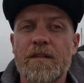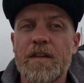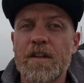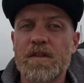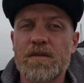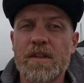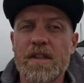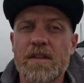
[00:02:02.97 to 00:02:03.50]

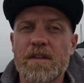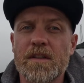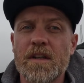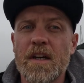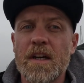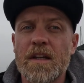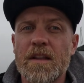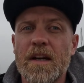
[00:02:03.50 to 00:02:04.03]
First reason,
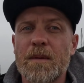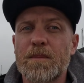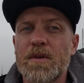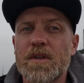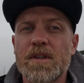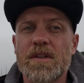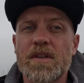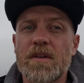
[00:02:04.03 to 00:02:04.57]
that
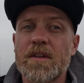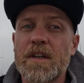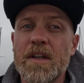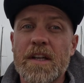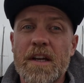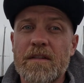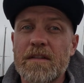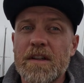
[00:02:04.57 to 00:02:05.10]
brush is only going
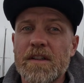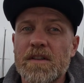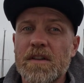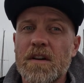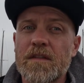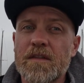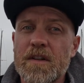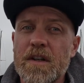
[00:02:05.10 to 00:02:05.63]
to get rid of
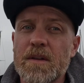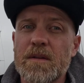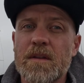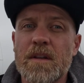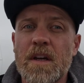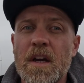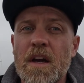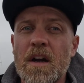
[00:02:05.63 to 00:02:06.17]
soft growth.
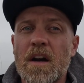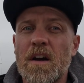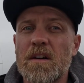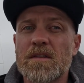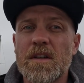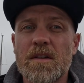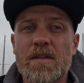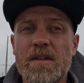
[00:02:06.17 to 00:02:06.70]

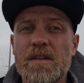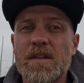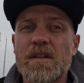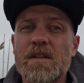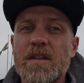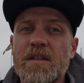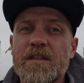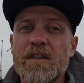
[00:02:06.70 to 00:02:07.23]
Hard growth is still
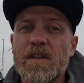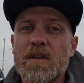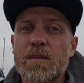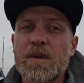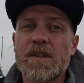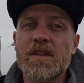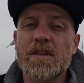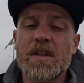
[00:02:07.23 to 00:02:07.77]
going to form,
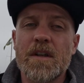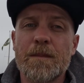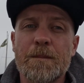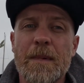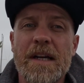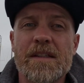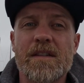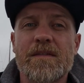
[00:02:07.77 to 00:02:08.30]
which is going to
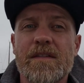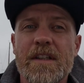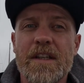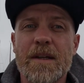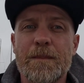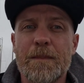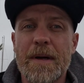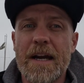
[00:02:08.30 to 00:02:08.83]
massively
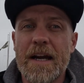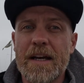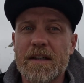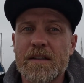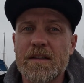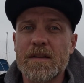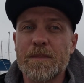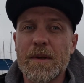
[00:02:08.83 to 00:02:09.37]

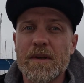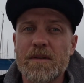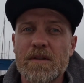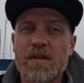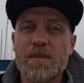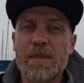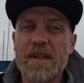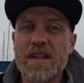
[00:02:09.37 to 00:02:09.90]
impact the
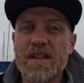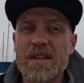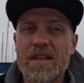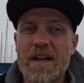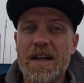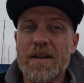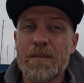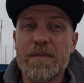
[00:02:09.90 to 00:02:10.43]
boat's speed and